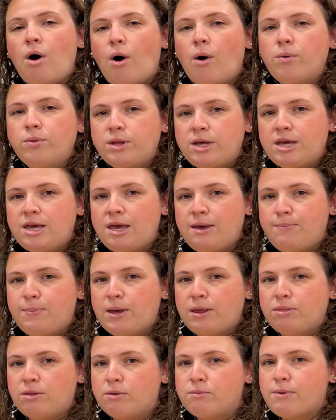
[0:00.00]
only
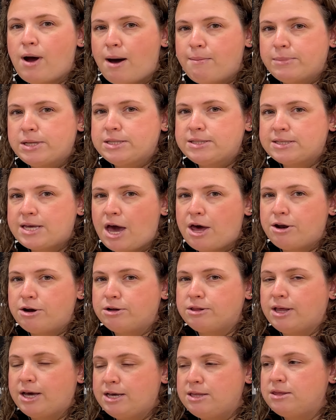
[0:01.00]
keeping the Raman
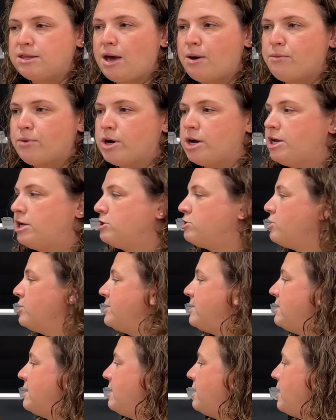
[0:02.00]
scattered light that we're
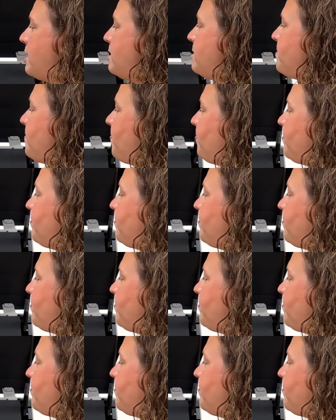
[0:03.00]
interested in.